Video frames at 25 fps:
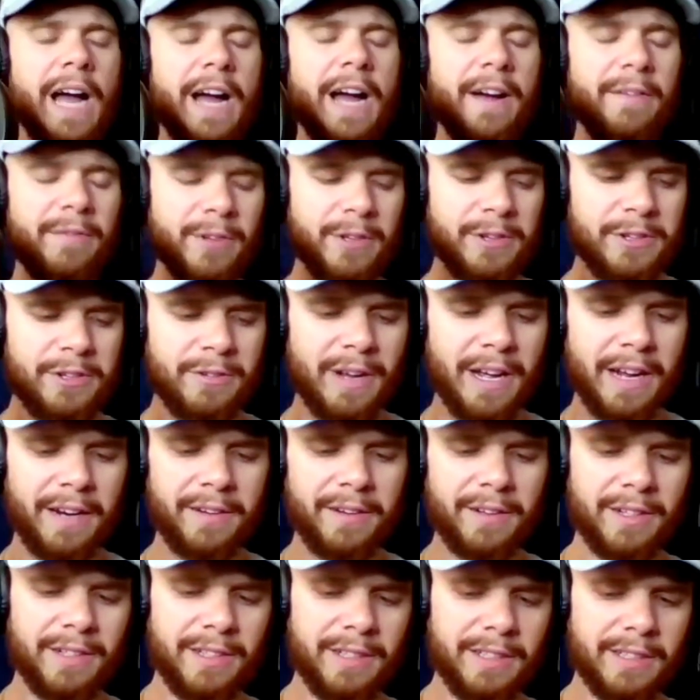after you got
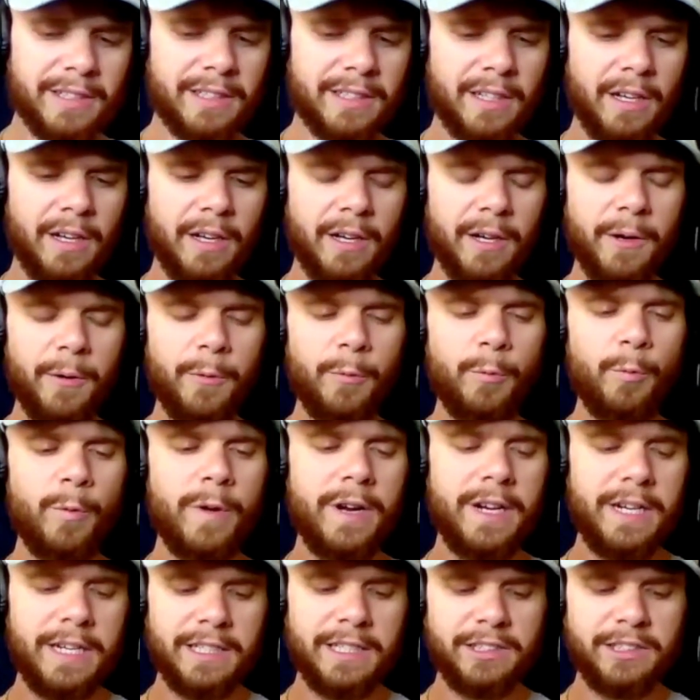hooked,
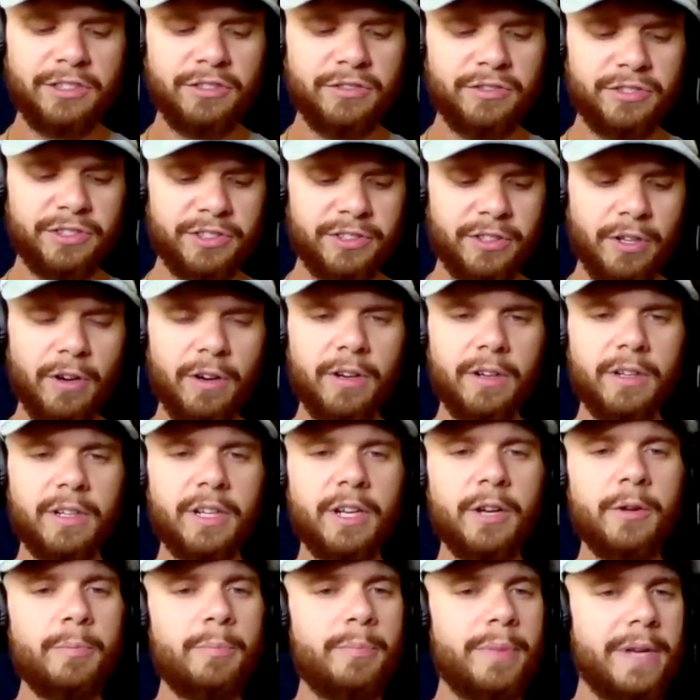when did you start
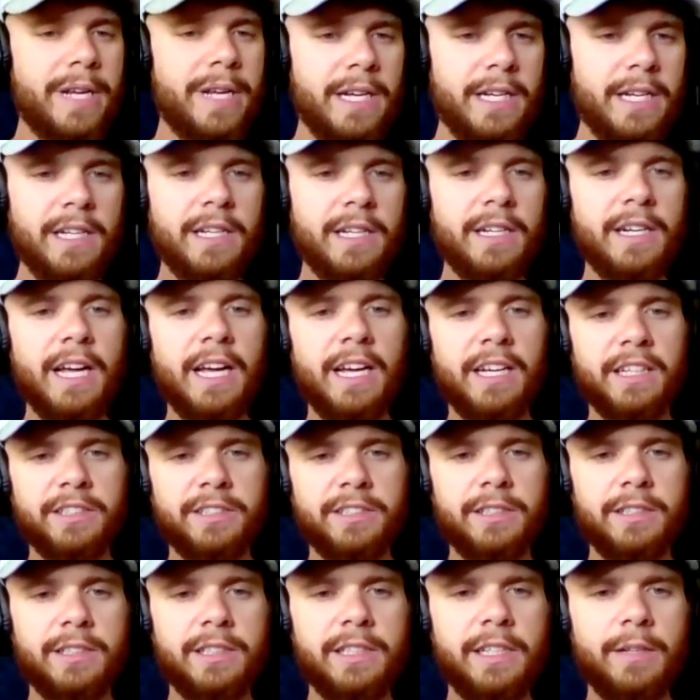competing
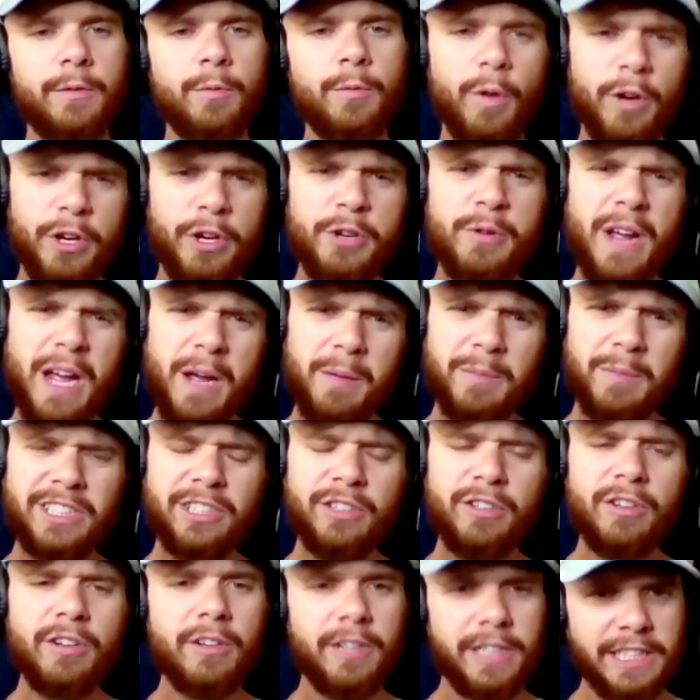actually? Were you
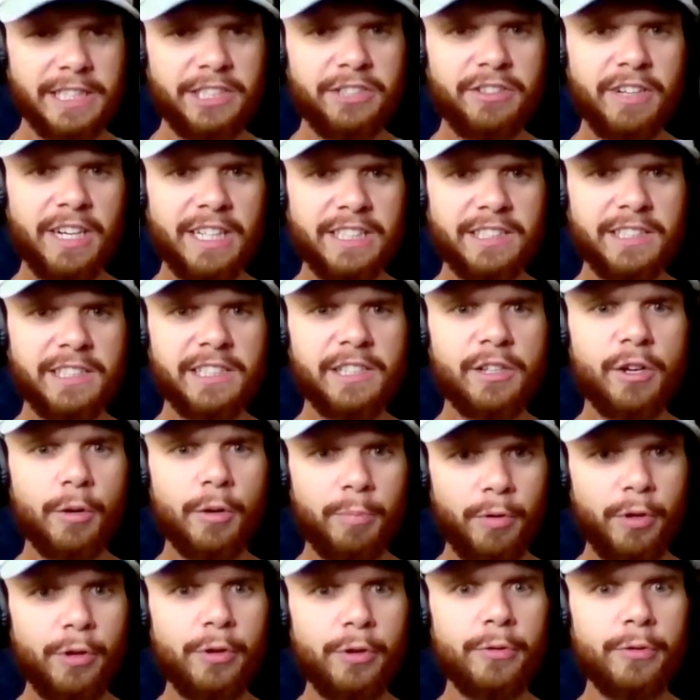amateur or did you actually go
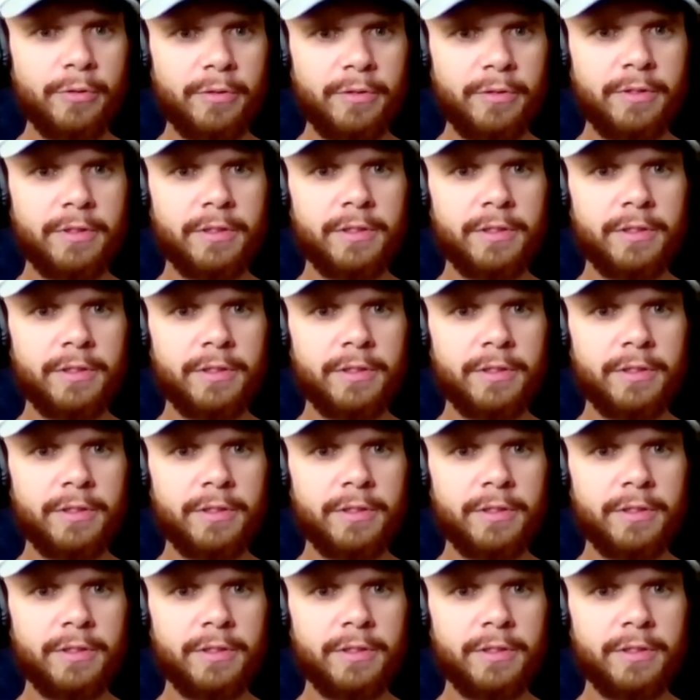pro?